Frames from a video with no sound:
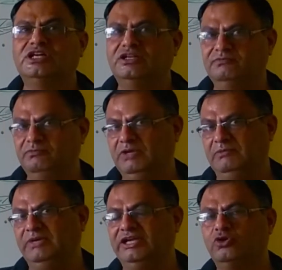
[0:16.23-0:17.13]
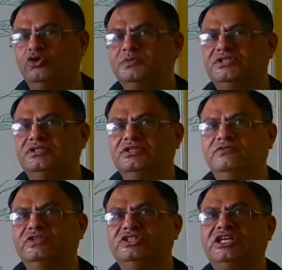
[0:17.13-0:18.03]
are microbes
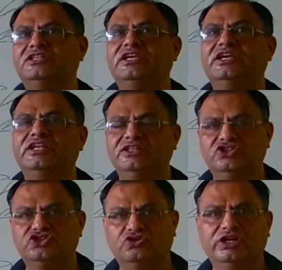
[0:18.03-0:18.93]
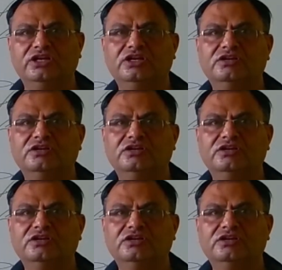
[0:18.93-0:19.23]
which are there in the soil,